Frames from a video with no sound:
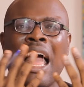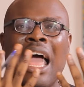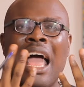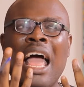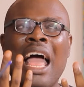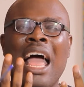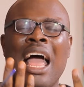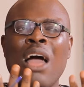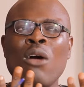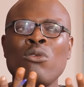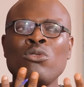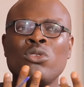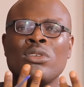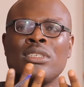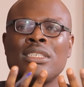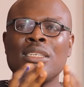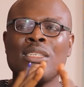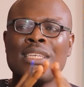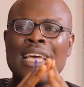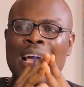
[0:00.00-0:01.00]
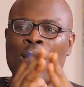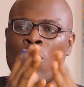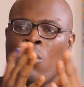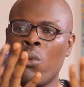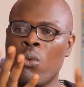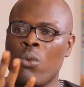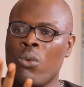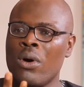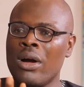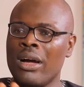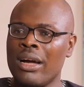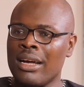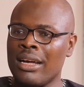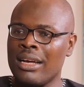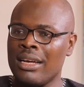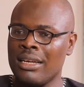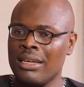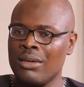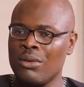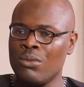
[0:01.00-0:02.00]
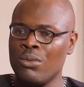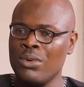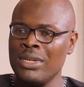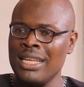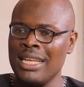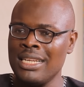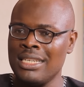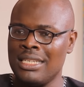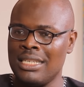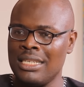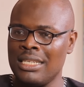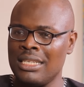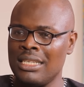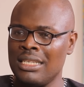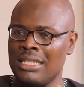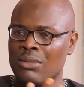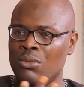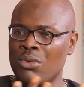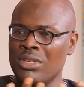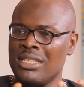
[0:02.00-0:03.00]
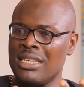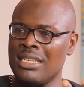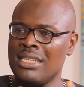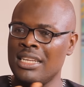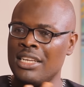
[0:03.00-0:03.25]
How does it work? What's the